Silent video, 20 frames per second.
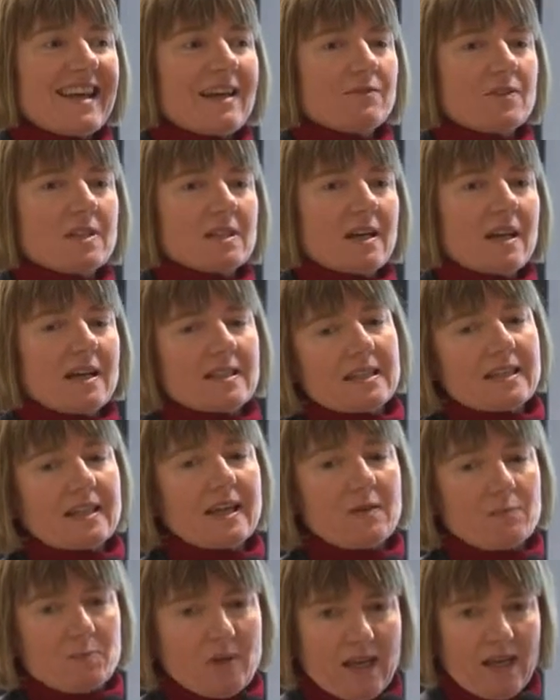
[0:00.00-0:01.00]

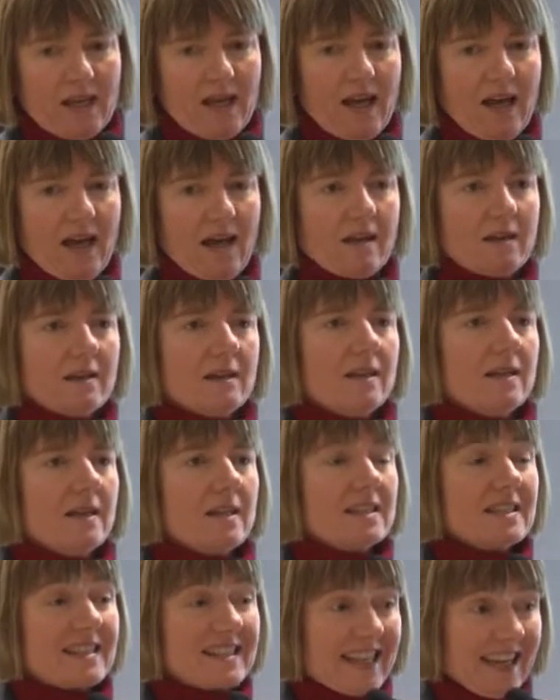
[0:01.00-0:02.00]
advertising and PR
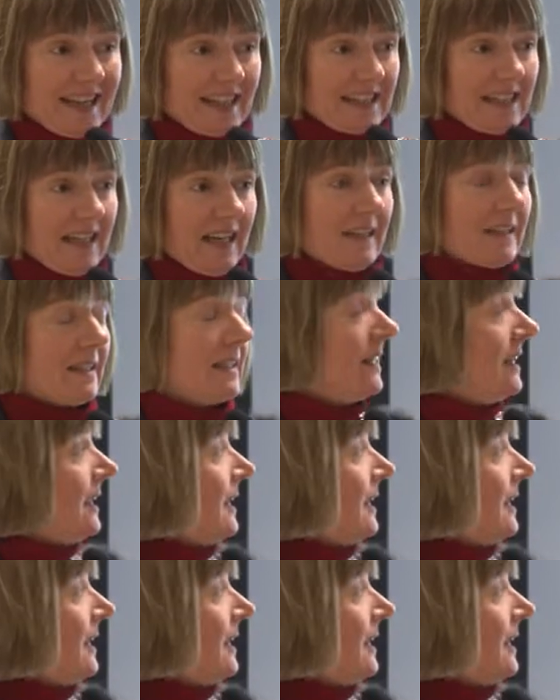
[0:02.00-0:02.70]
sector.